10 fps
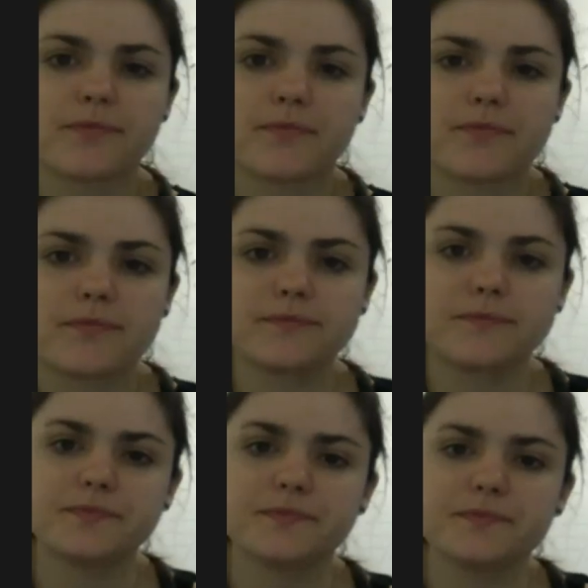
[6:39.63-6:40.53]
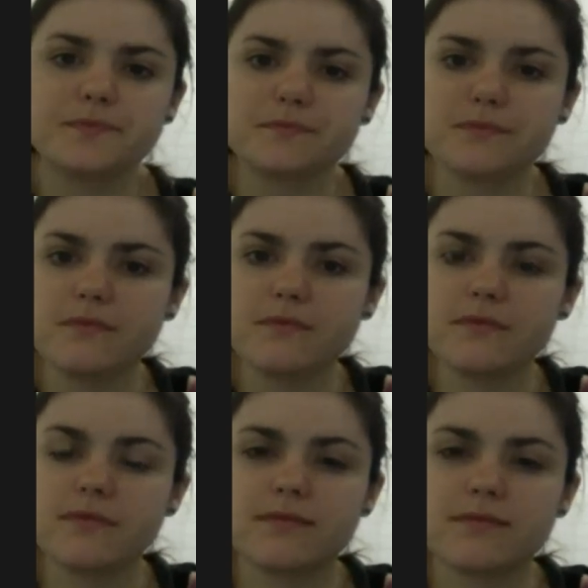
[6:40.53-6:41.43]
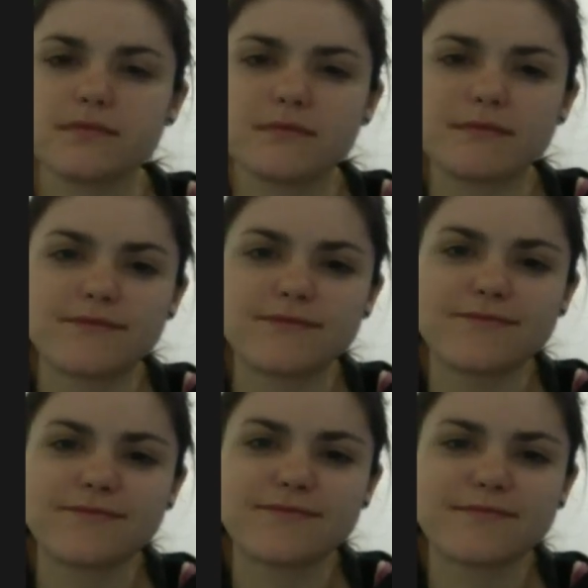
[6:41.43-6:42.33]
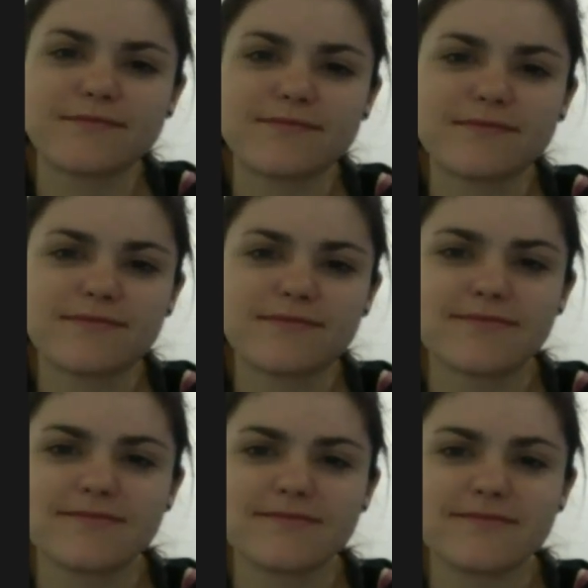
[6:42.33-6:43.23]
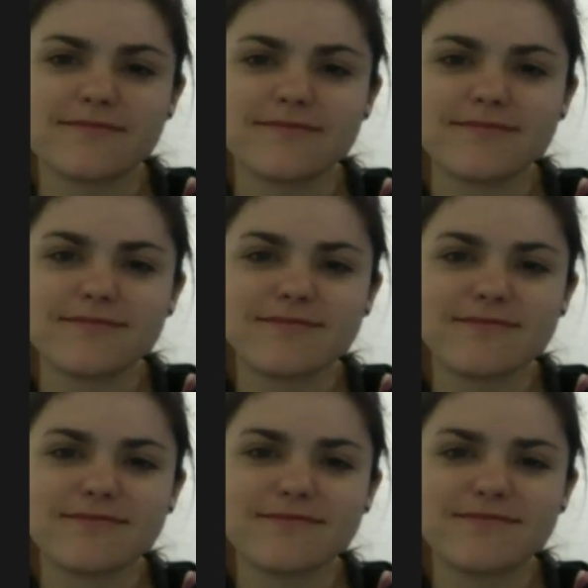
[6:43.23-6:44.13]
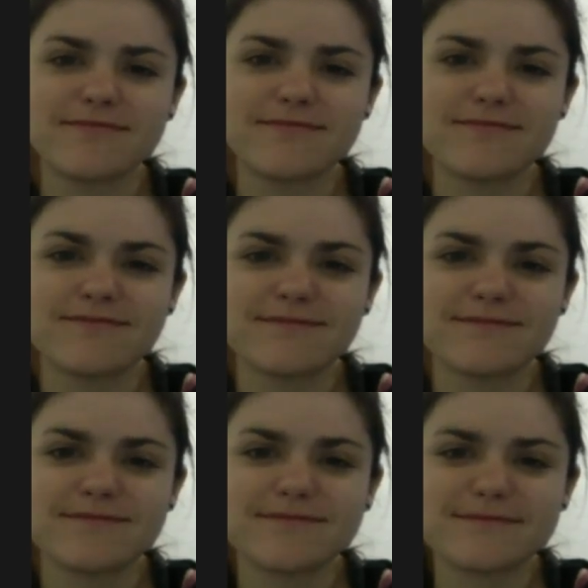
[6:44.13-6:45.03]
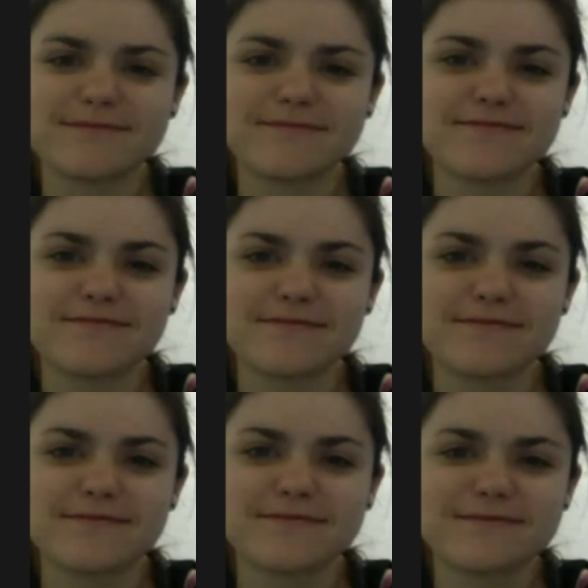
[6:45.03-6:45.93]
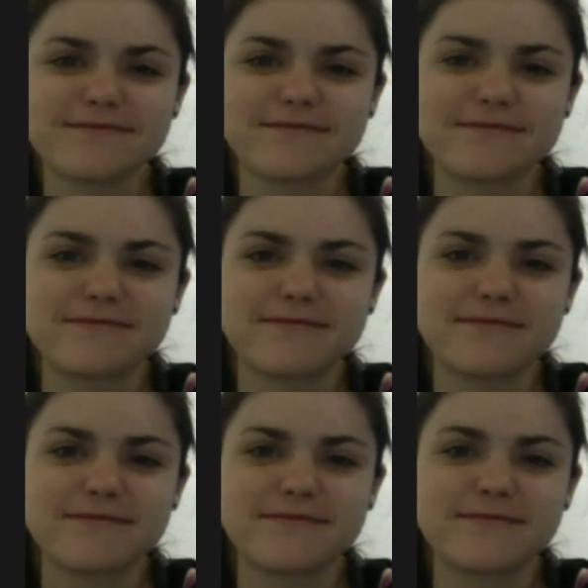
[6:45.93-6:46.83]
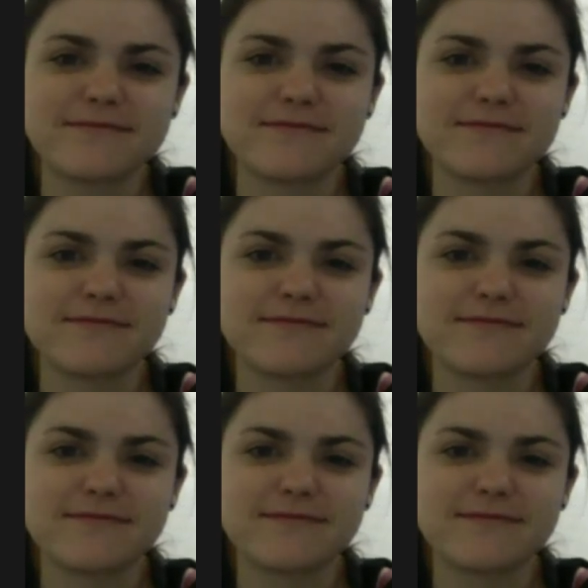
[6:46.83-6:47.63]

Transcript: (not speaking)